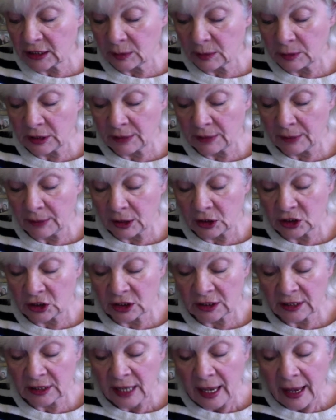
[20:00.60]
with emotions
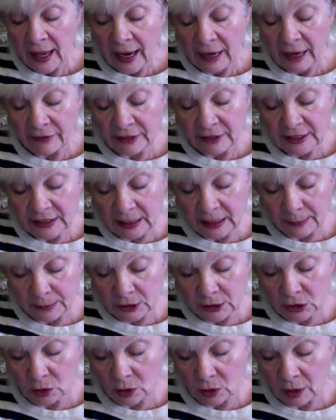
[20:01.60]
have receptors
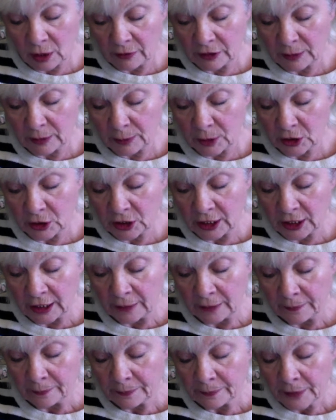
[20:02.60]
all over the body.
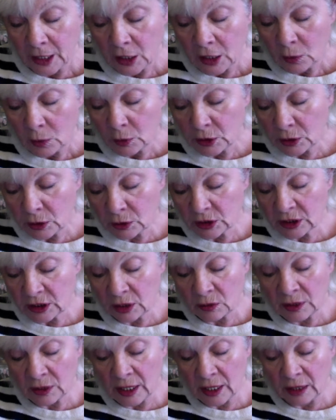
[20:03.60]
We also
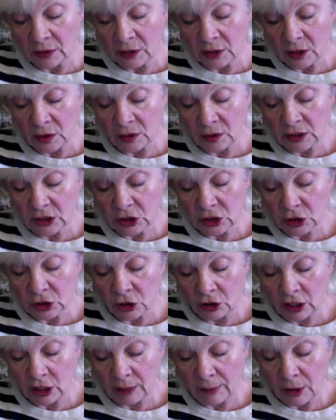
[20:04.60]
now know that storing
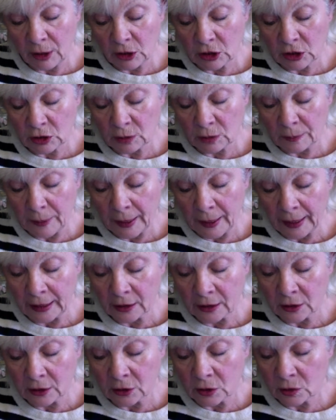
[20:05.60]
emotional pain can
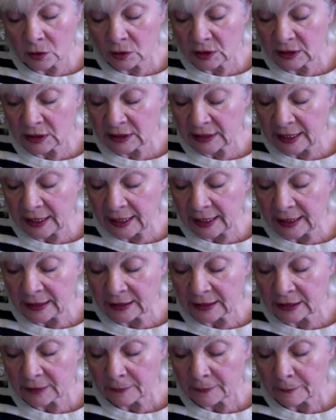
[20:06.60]
cause disease.
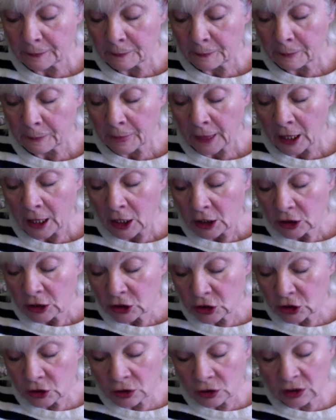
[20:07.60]

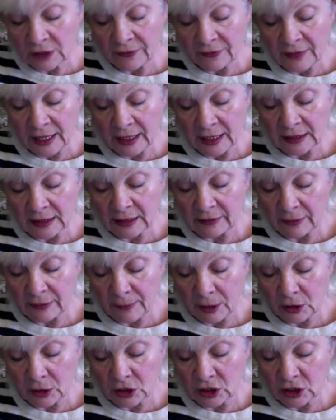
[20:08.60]
Stores of negative
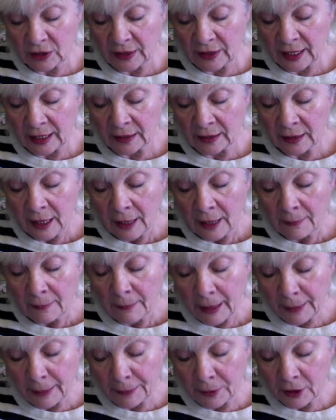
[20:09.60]
emotion, then, may
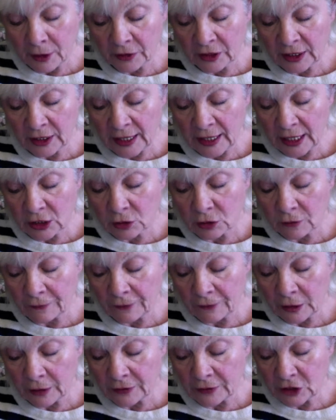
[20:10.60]
block the natural flow
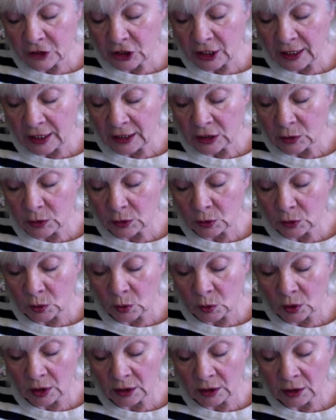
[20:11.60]
of chi to an
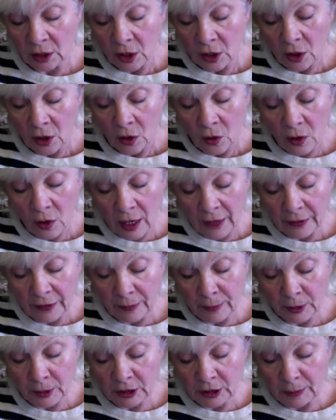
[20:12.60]
organ or other
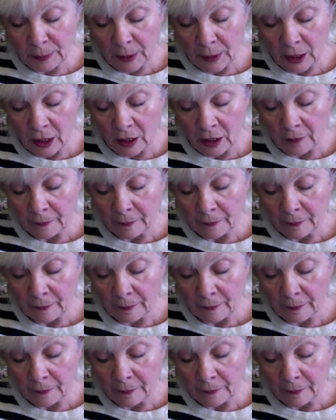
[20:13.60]
body part,